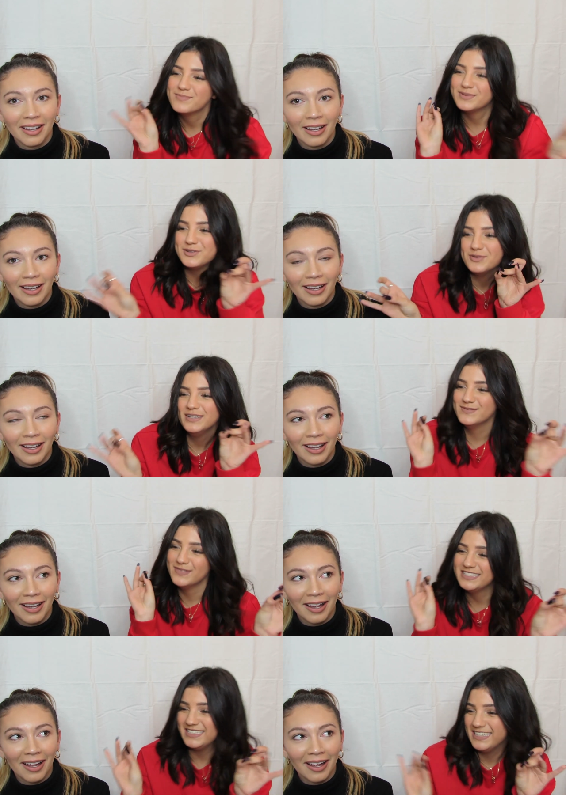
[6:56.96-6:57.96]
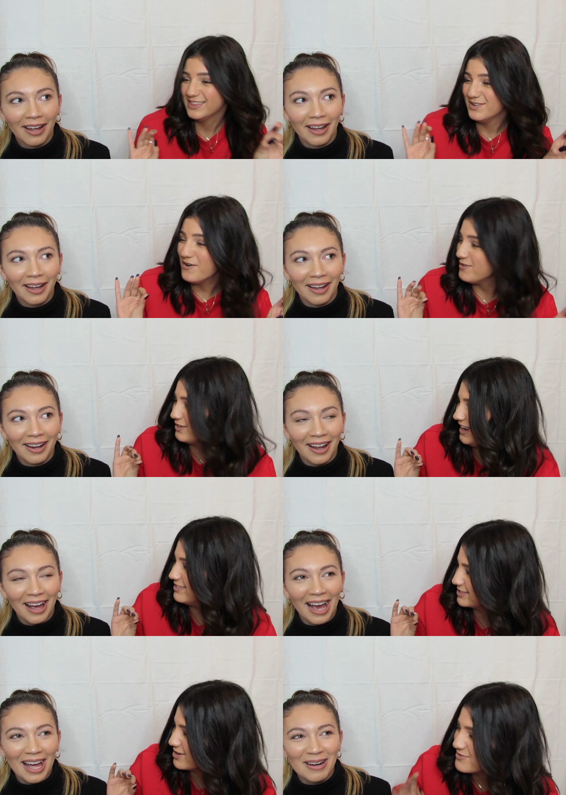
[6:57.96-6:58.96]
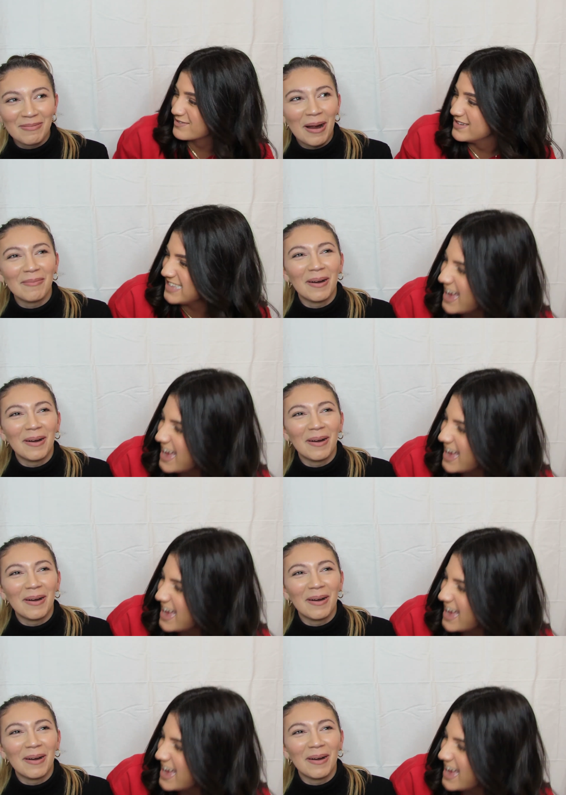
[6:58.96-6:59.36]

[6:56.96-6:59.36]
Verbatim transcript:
Speaker 1: between my teeth. No, okay. I don't remember